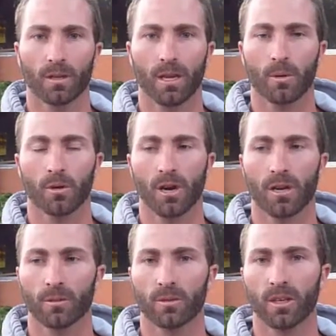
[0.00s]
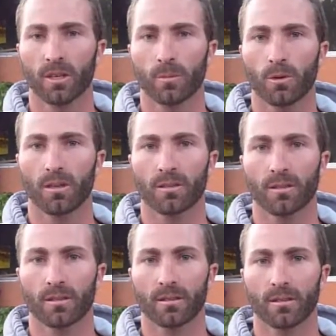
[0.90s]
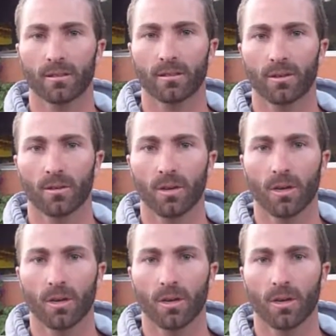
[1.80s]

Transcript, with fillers: came across who was selling bracelets. And so